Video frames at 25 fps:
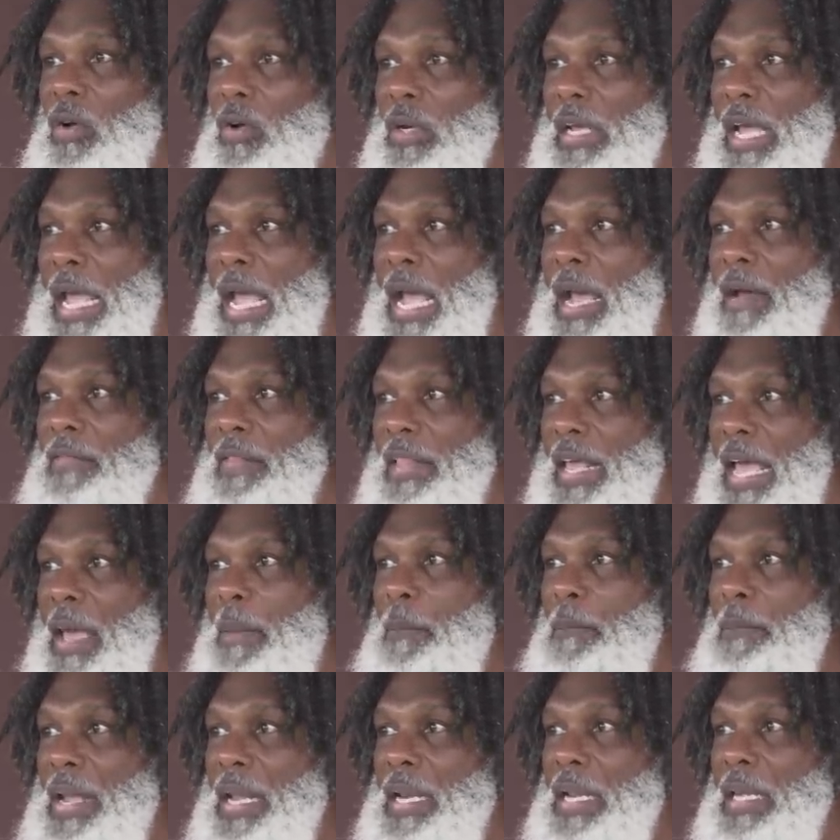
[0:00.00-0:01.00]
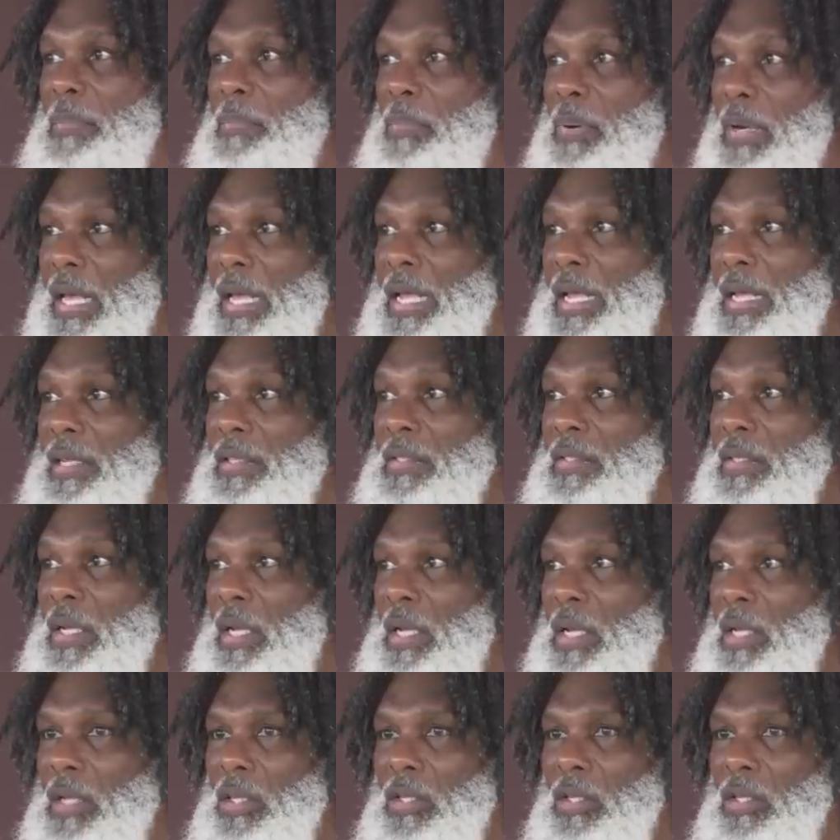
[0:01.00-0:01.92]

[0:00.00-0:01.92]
going to have that many plays.